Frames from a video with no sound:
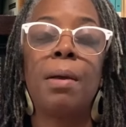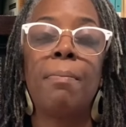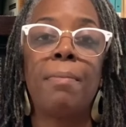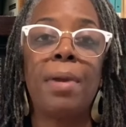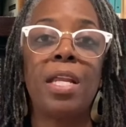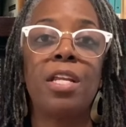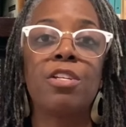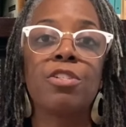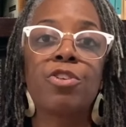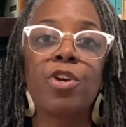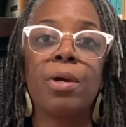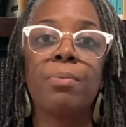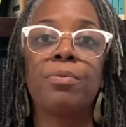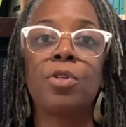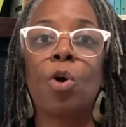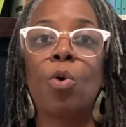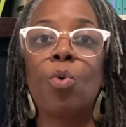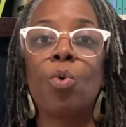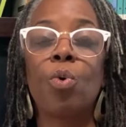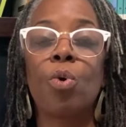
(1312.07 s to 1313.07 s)

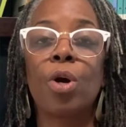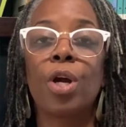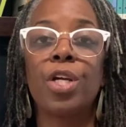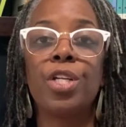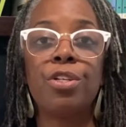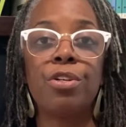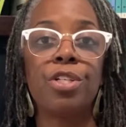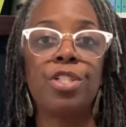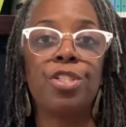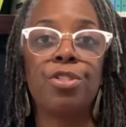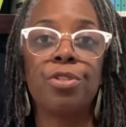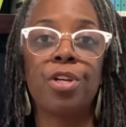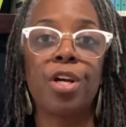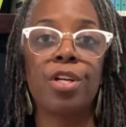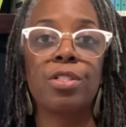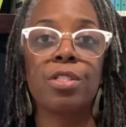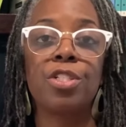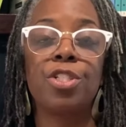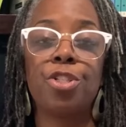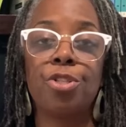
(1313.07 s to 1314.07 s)
manuscript, or you can
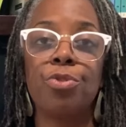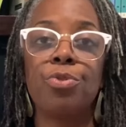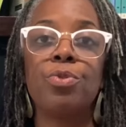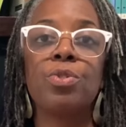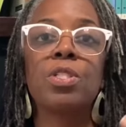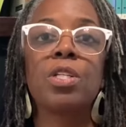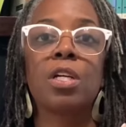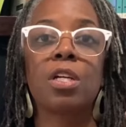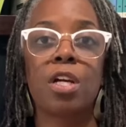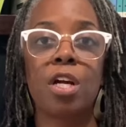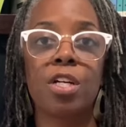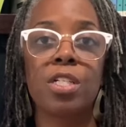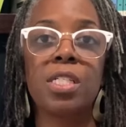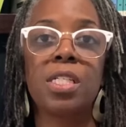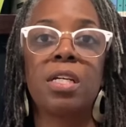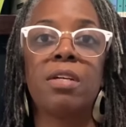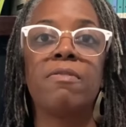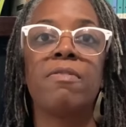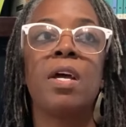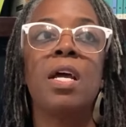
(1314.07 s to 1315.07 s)
choose
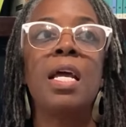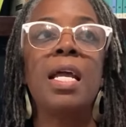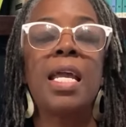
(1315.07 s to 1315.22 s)
cursive